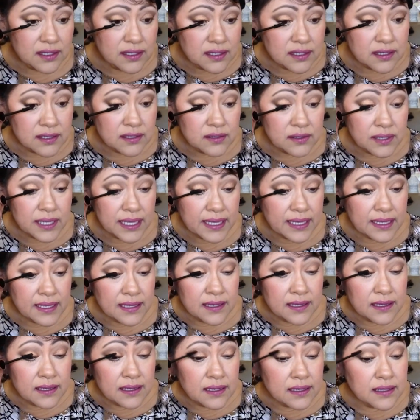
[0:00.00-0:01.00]
Okay,
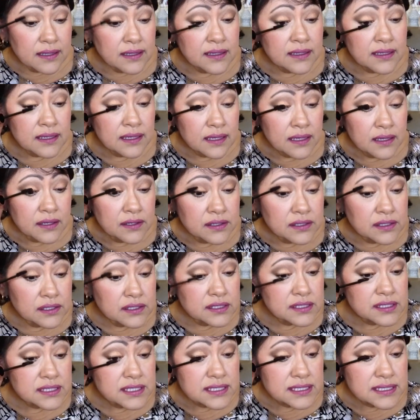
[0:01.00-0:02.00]
and
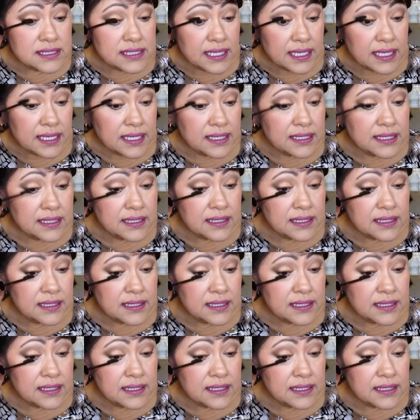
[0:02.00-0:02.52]
here's the second